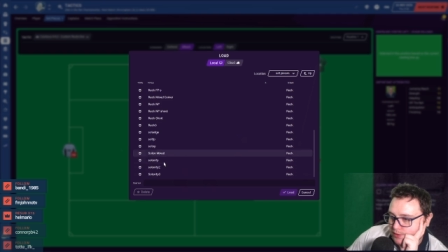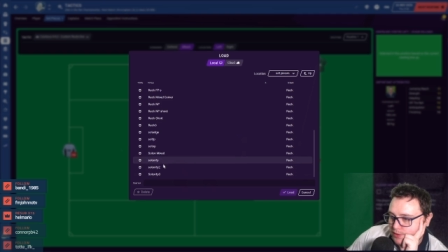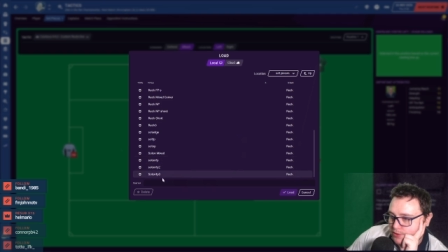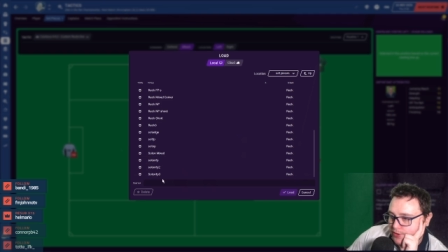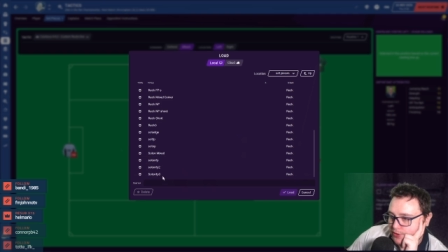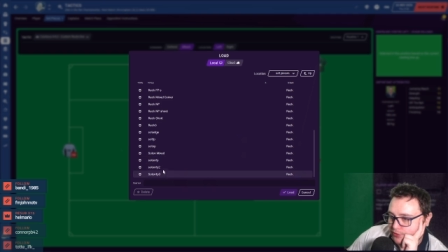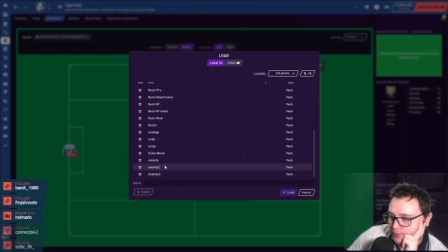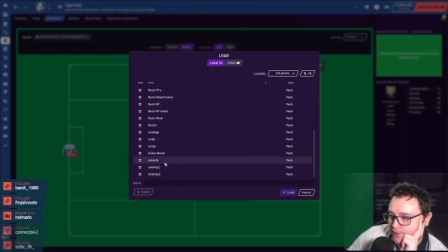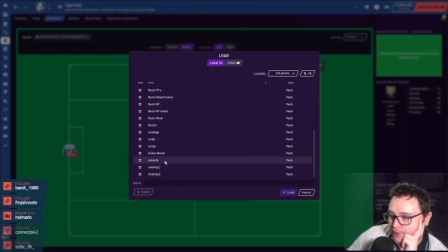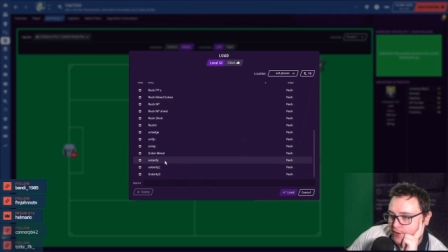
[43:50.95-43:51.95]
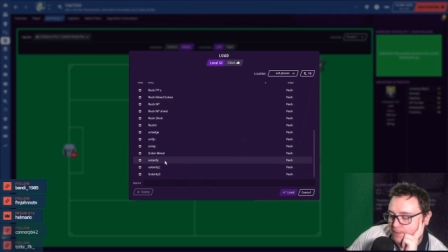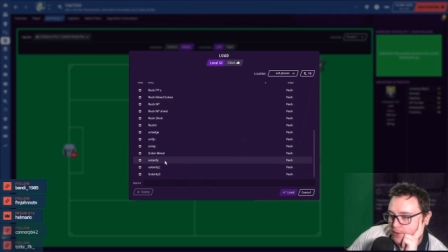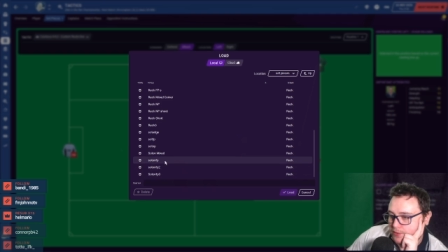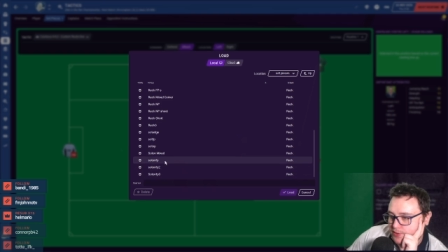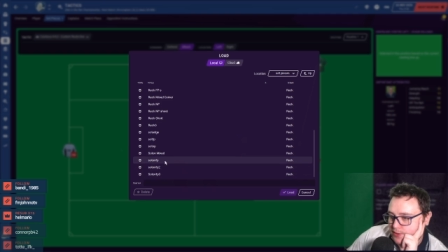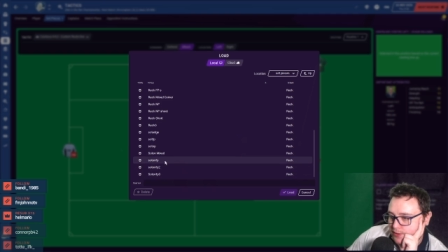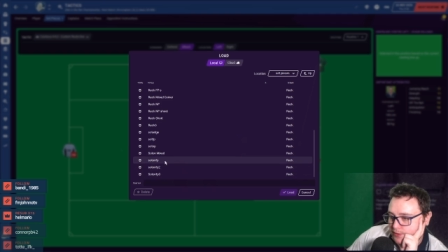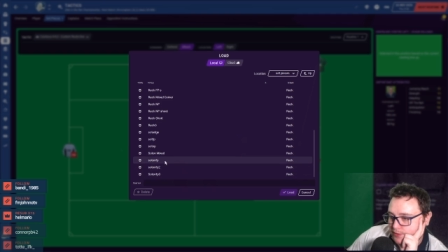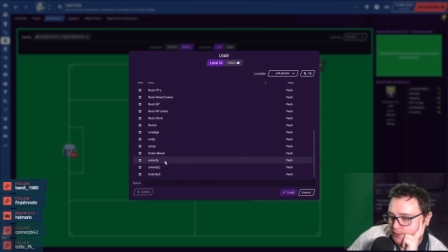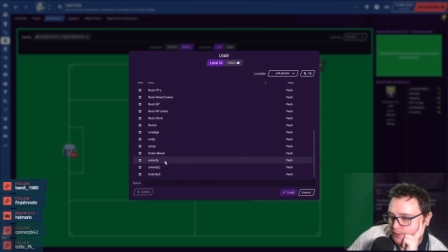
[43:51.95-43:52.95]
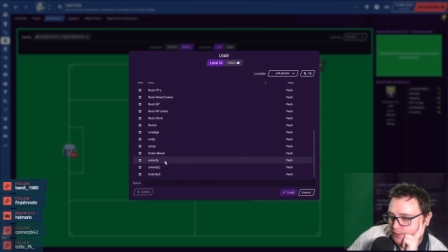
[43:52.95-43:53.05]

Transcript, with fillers: Oh, I've got three far post things.